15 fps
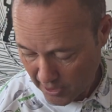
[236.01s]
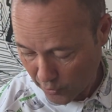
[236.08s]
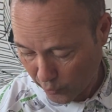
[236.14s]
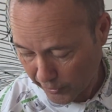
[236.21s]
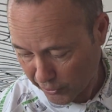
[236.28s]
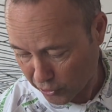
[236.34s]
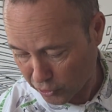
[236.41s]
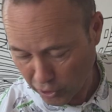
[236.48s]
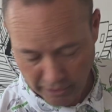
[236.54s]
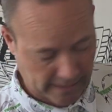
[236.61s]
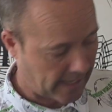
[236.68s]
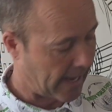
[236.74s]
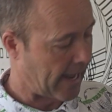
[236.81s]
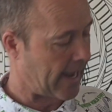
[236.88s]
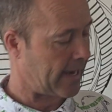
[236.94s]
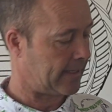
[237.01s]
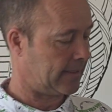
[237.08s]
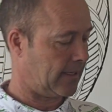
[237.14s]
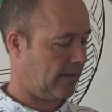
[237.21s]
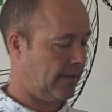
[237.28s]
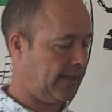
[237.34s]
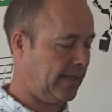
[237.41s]
When you look at
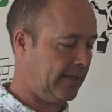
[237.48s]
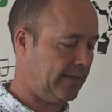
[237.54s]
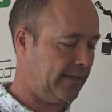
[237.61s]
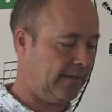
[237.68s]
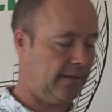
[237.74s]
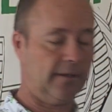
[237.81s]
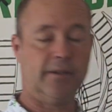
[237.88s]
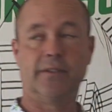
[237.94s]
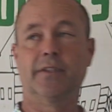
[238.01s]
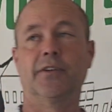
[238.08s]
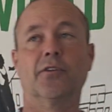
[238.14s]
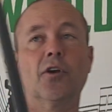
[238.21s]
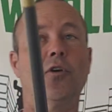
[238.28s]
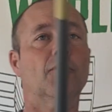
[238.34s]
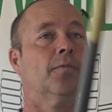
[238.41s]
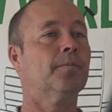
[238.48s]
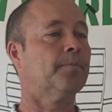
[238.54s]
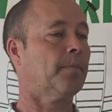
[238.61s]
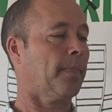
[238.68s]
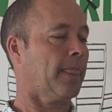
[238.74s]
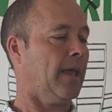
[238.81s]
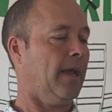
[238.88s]
the Zero,
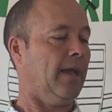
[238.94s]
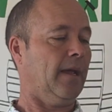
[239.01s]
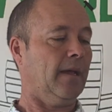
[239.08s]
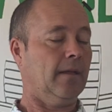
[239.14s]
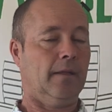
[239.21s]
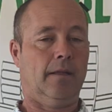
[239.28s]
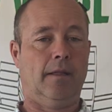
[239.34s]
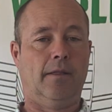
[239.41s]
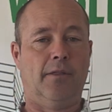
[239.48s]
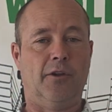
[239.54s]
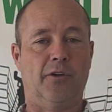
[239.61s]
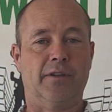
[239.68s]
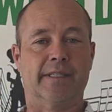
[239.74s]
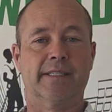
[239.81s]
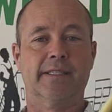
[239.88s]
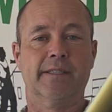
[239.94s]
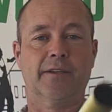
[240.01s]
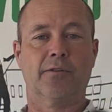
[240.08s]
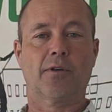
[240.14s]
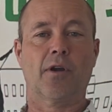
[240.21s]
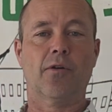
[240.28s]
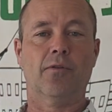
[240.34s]
there is
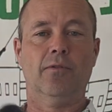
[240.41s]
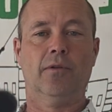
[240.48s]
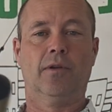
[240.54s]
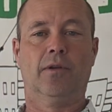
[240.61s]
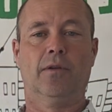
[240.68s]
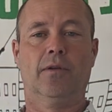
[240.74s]
zero